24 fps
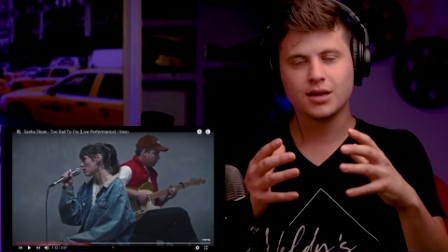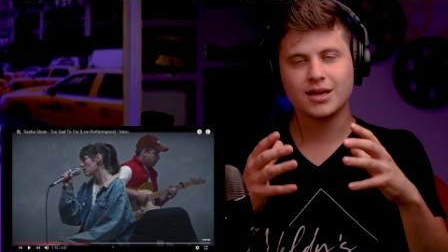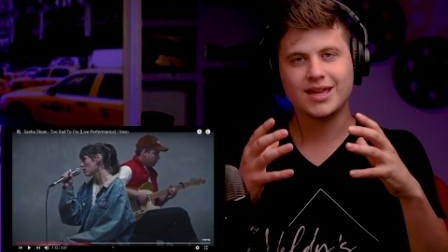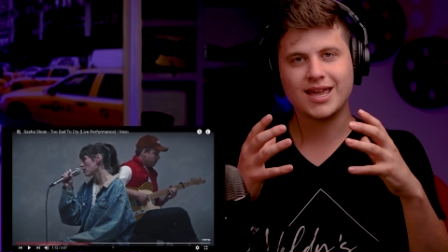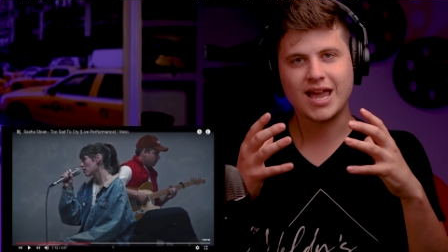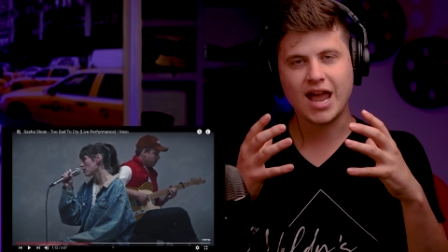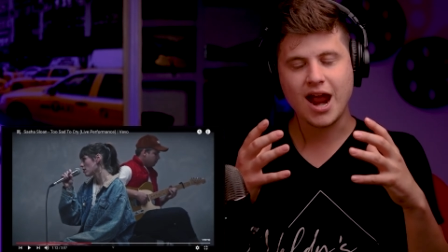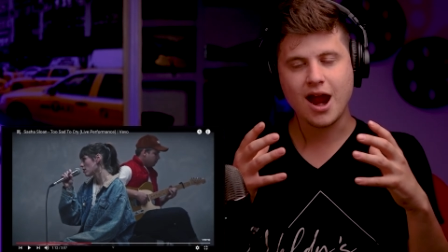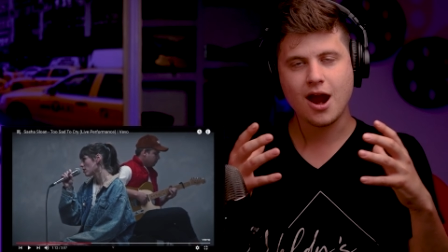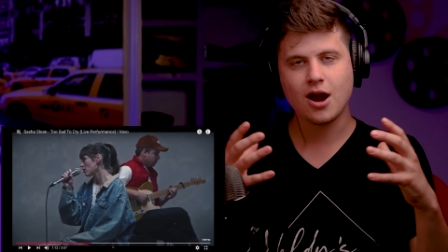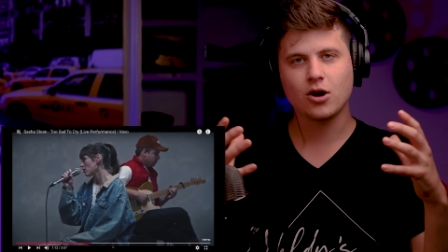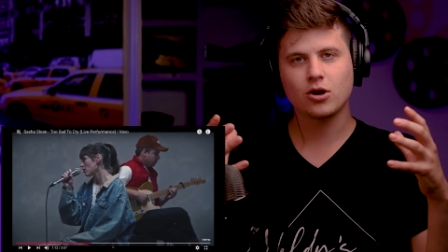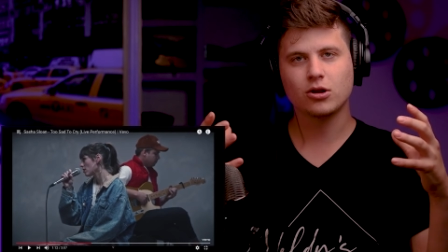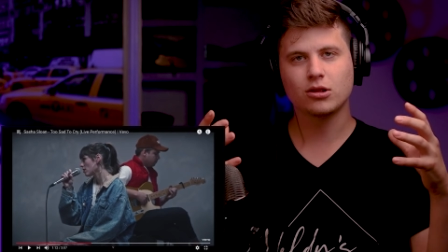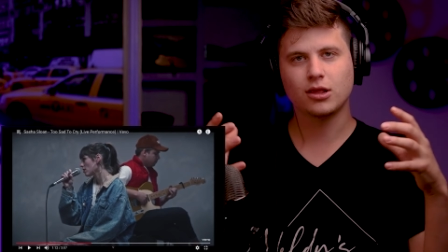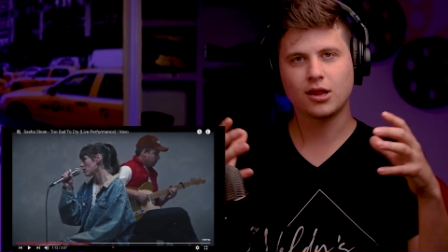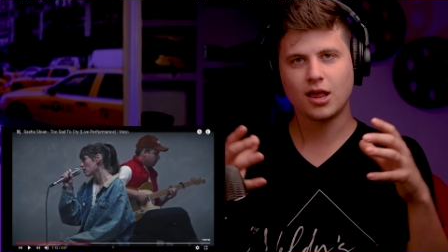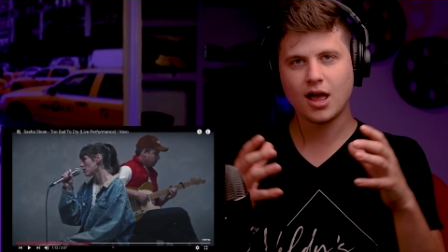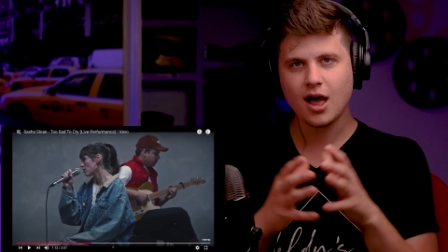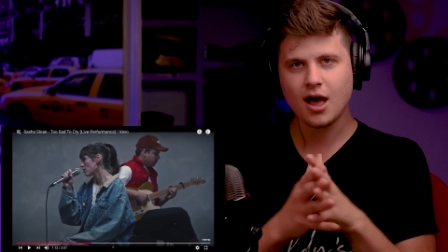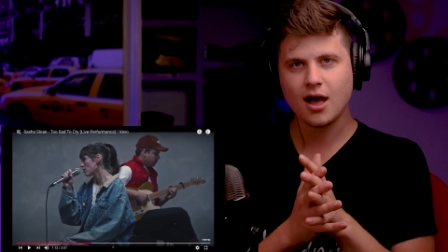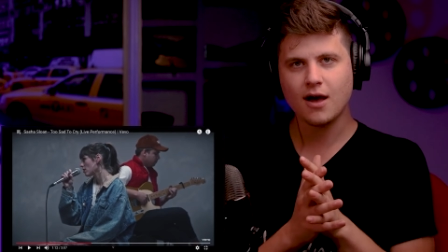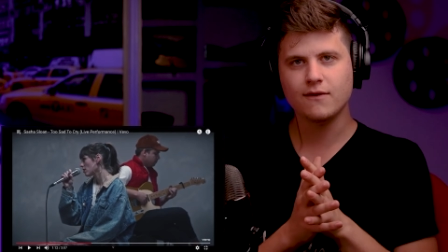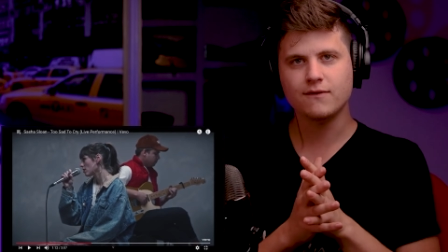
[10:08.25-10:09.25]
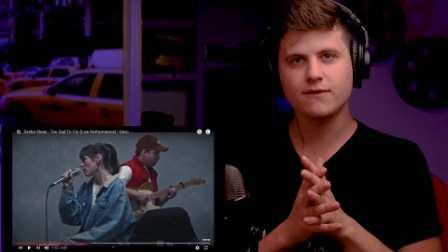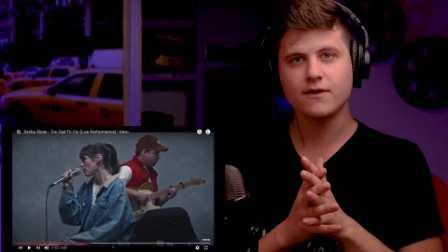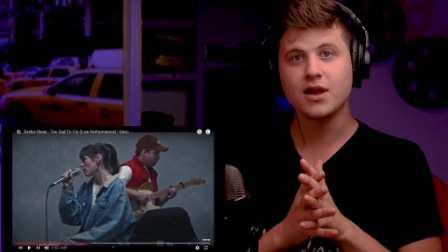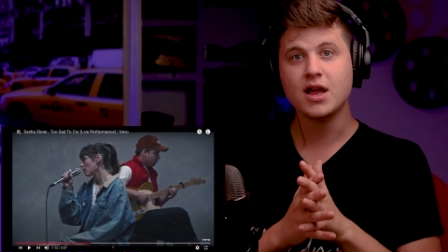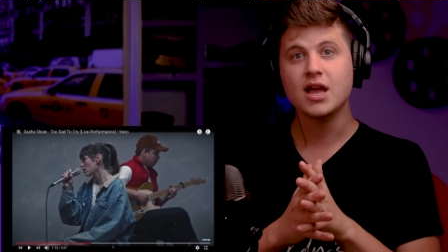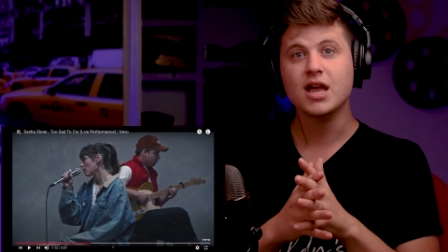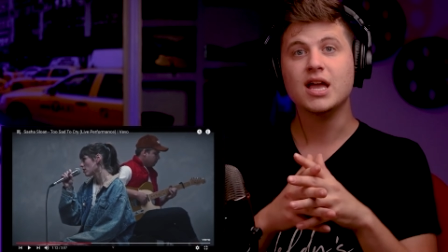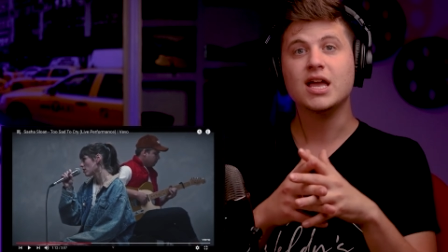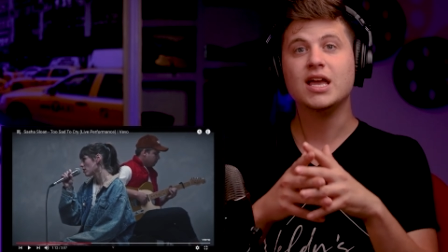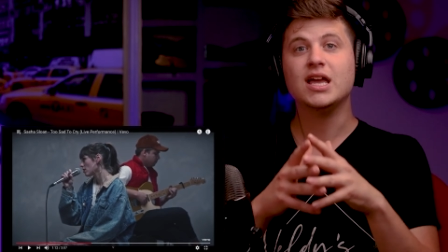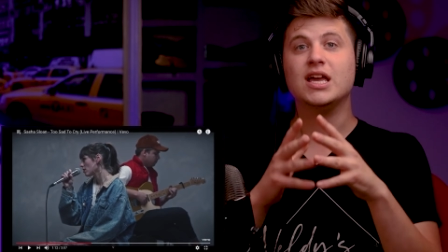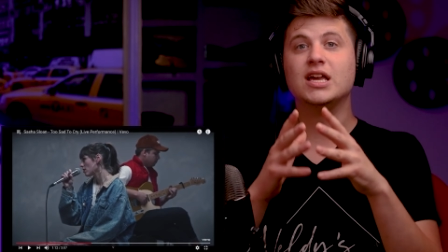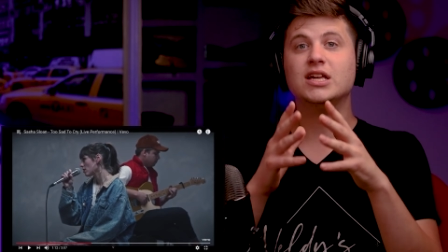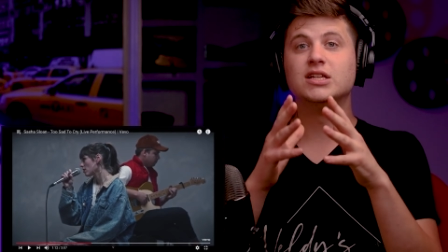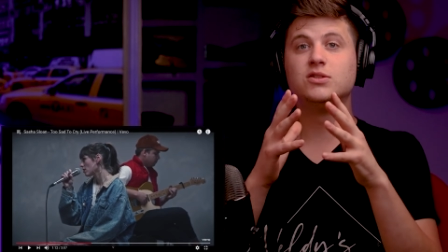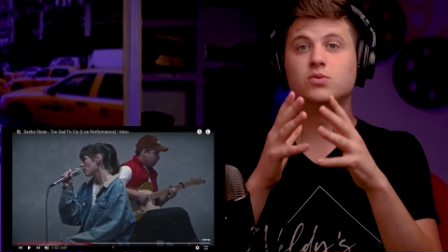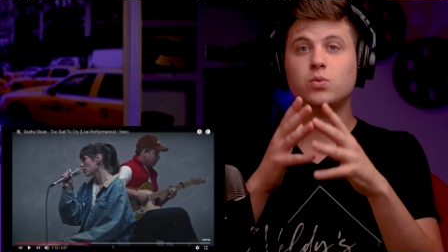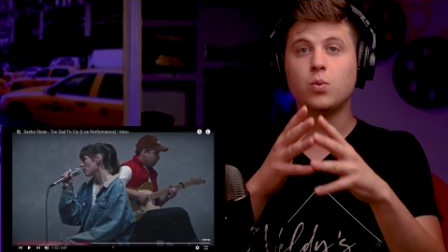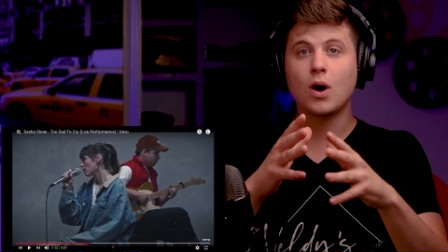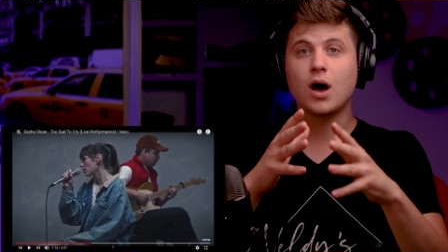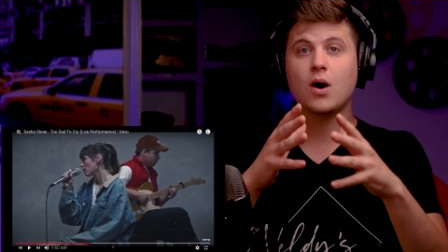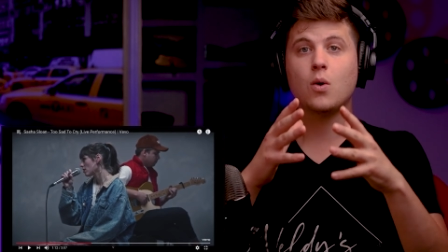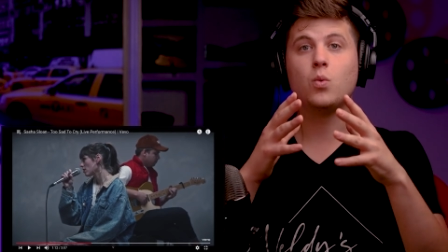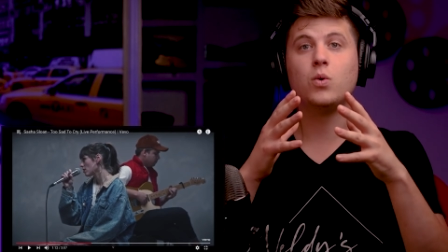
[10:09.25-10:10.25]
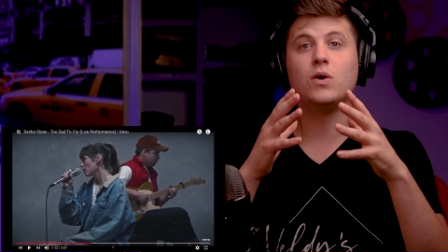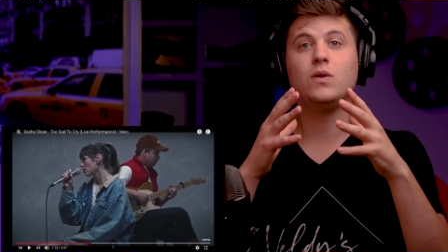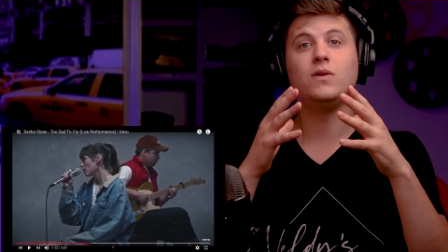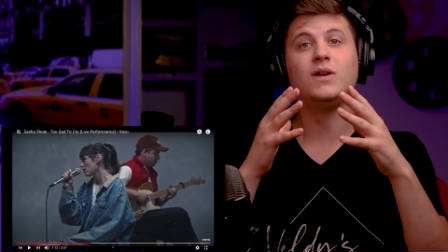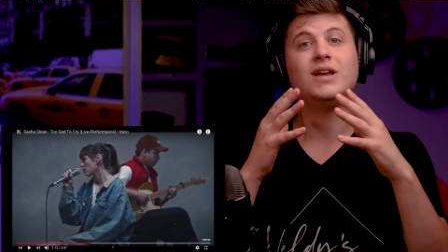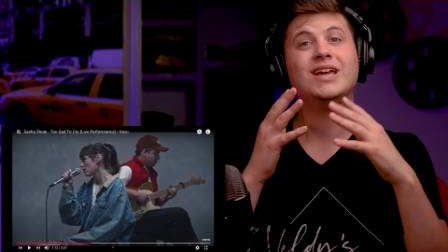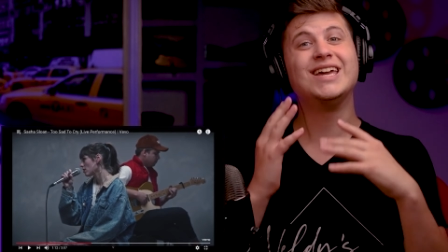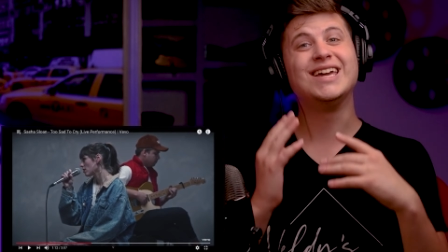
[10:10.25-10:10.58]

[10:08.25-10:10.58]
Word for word: Care, love is what will